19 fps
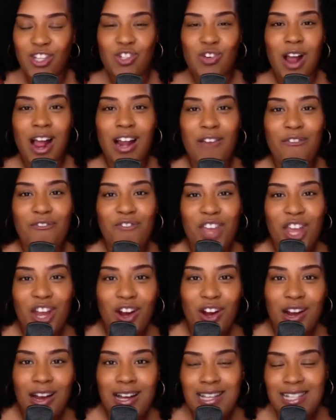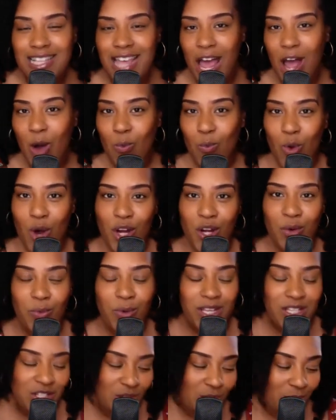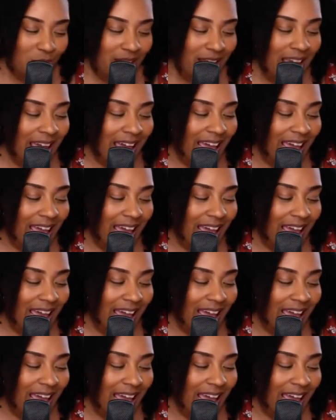trying to figure us out. What are we doing?